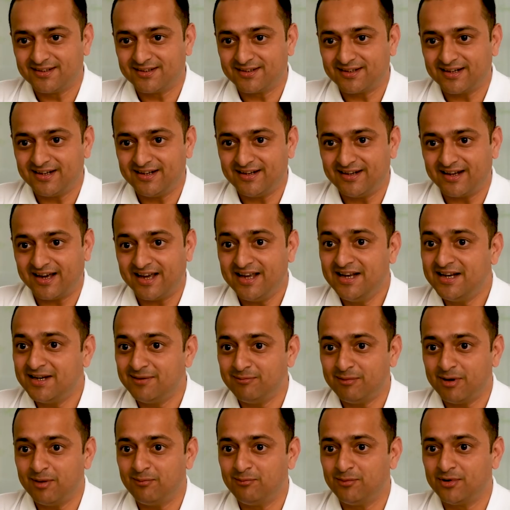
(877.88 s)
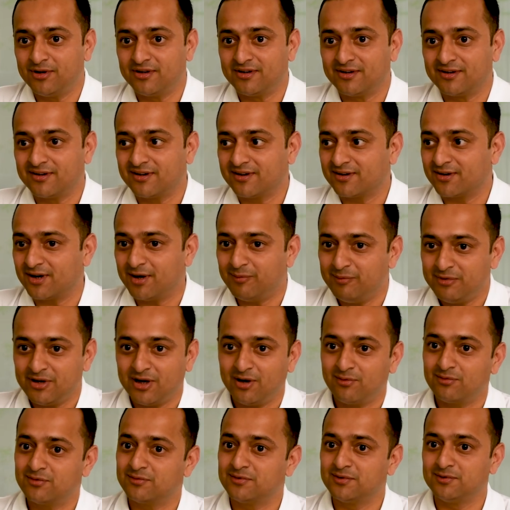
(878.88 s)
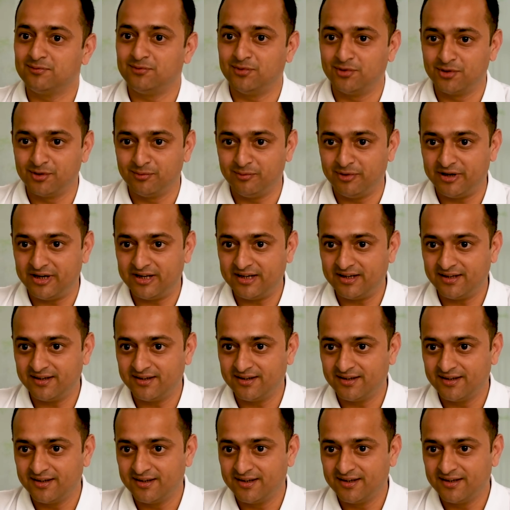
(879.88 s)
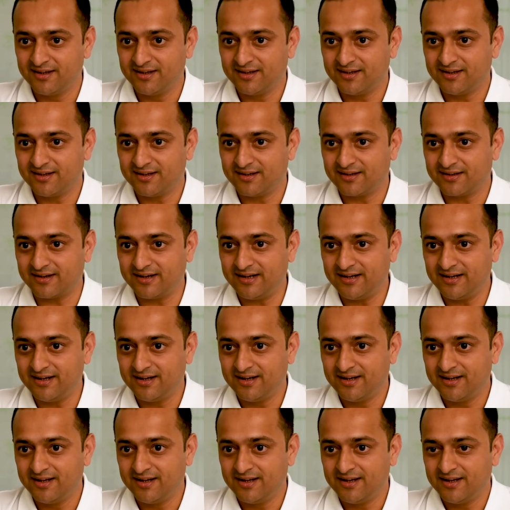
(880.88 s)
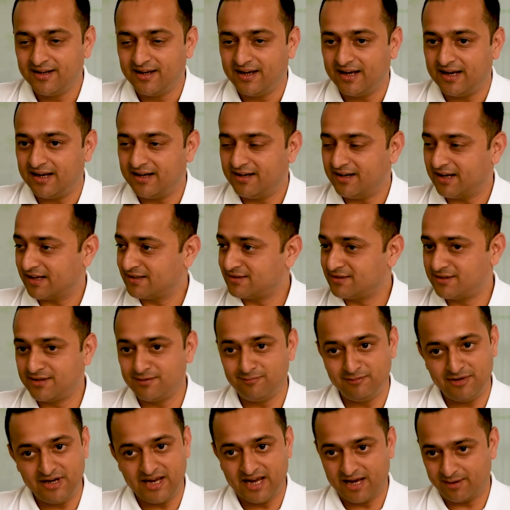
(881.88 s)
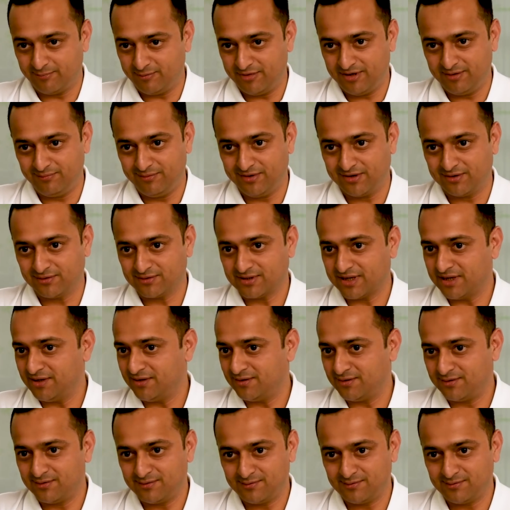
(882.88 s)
right i remember coming out of the board meeting right and extremely happy because i